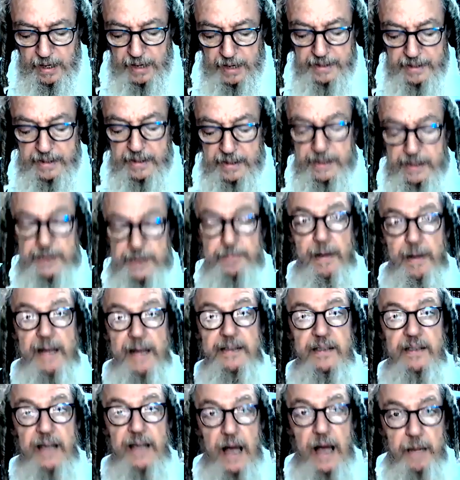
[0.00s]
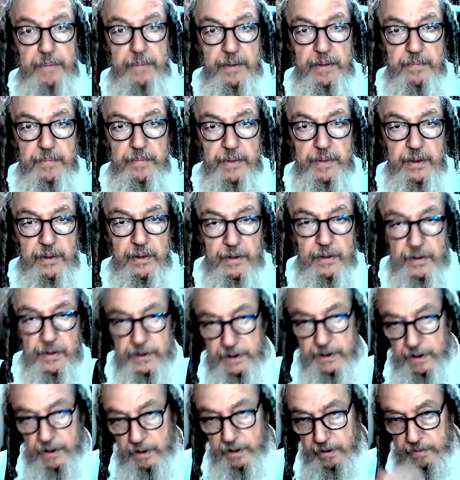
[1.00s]
And he calls Bas rabin
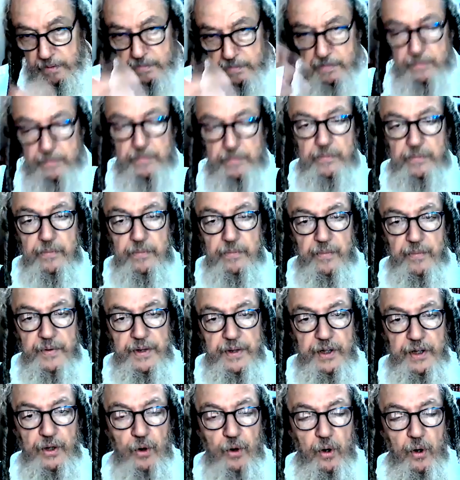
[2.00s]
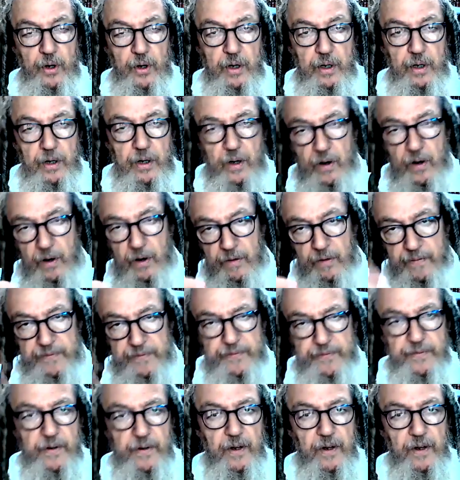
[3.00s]
because, you know, the daughter of,